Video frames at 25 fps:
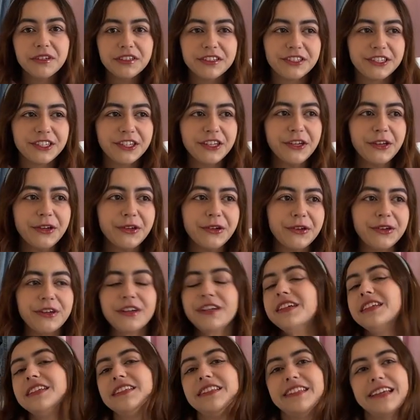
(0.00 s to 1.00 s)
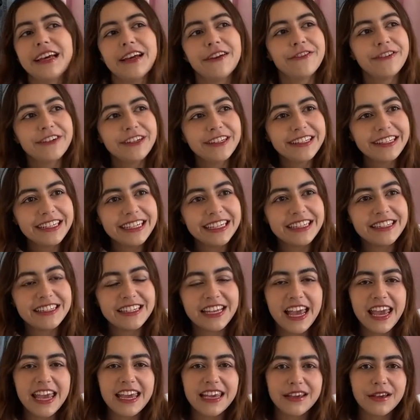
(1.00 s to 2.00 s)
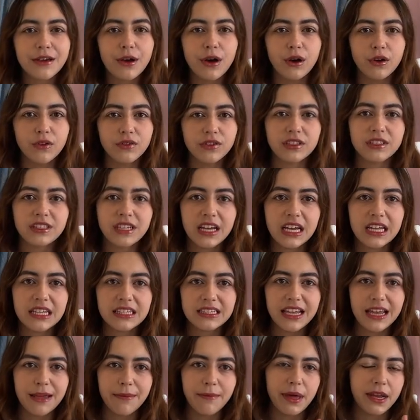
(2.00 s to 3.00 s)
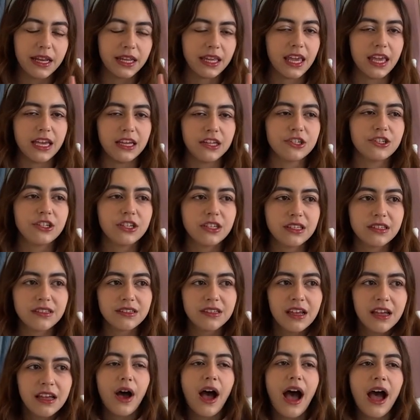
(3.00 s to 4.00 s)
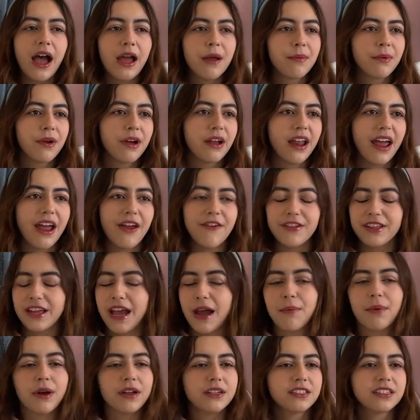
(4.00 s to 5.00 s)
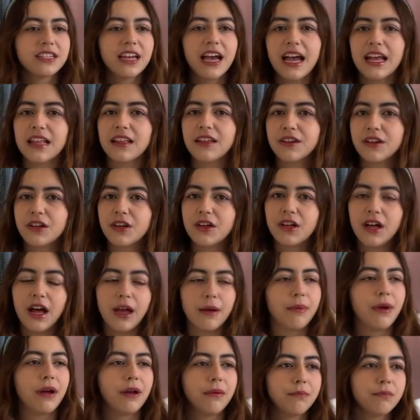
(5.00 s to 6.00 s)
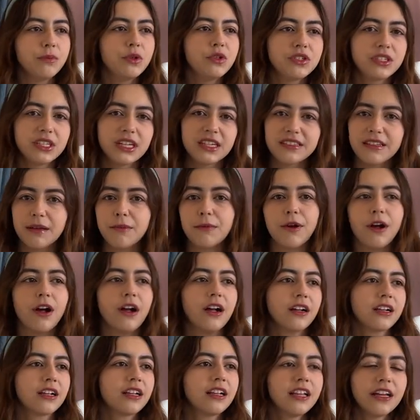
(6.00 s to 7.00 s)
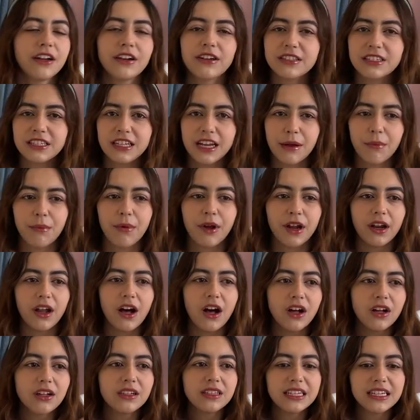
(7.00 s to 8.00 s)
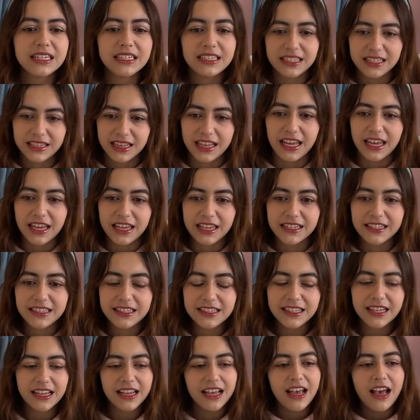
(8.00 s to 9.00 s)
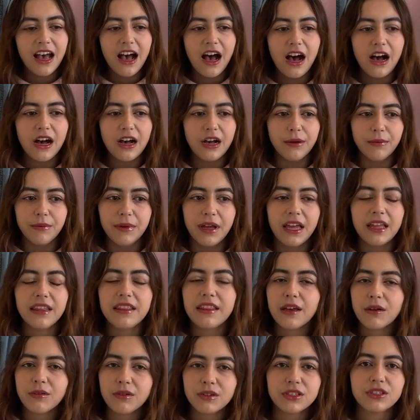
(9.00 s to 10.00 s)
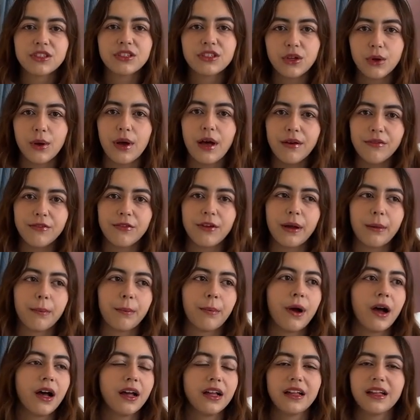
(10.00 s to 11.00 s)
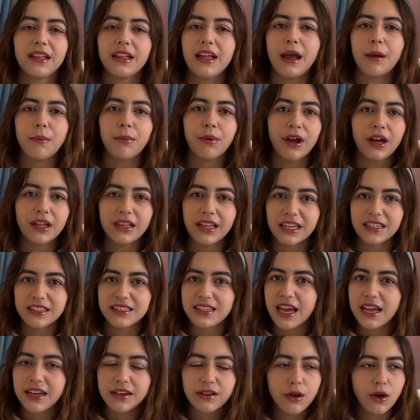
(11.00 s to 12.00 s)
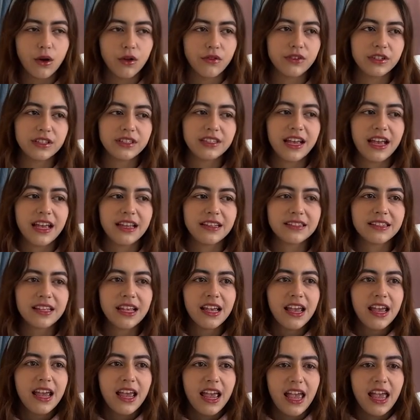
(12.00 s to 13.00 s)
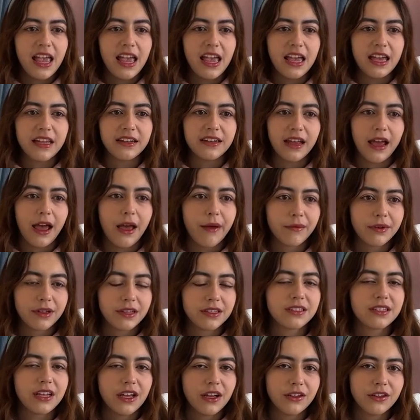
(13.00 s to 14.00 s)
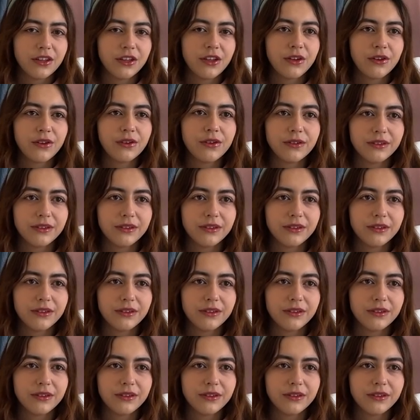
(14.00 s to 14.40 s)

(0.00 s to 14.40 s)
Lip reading: 2, definitely take COVID tests and medications. I brought everything. I brought Tylenol, I brought Mucinex, I brought Claritin, I brought all these things. And they were so helpful. I brought like 10 COVID tests, and I'm gonna tell you,